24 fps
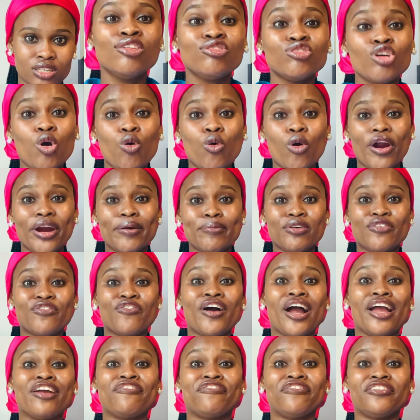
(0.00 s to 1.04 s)
Don't worry,
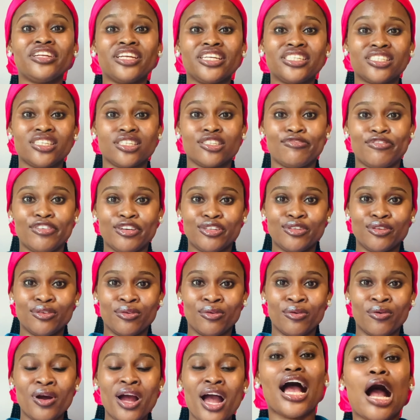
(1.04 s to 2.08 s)
before I finish this
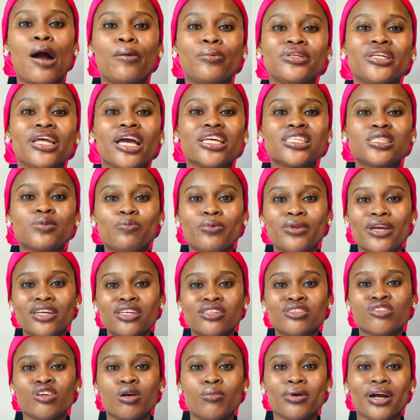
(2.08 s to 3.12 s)
video, I would explain
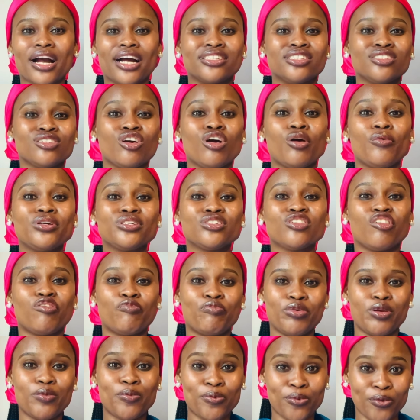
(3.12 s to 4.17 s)
some categories of
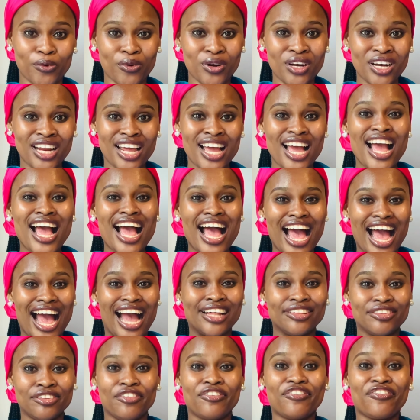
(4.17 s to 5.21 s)
people
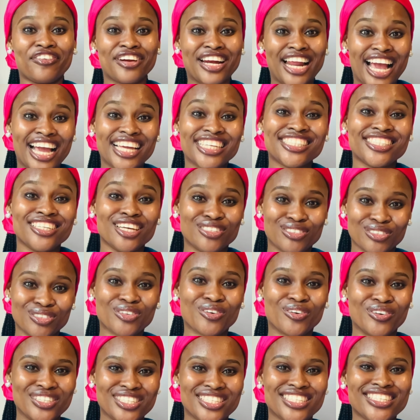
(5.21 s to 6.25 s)
and the flights they should
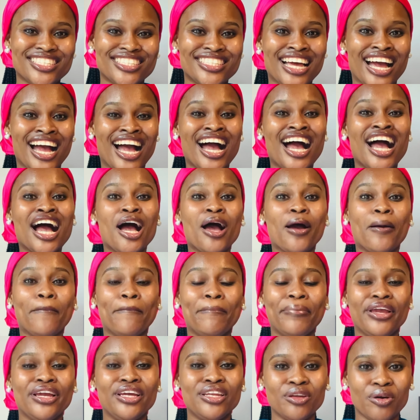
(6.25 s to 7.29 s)
consider
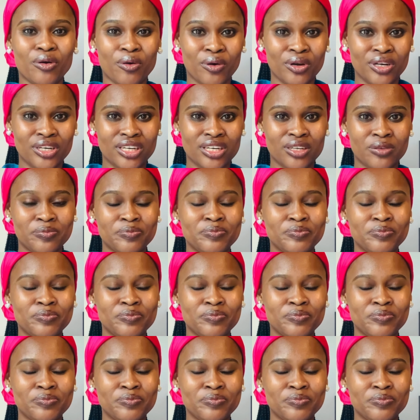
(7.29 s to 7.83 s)
being on.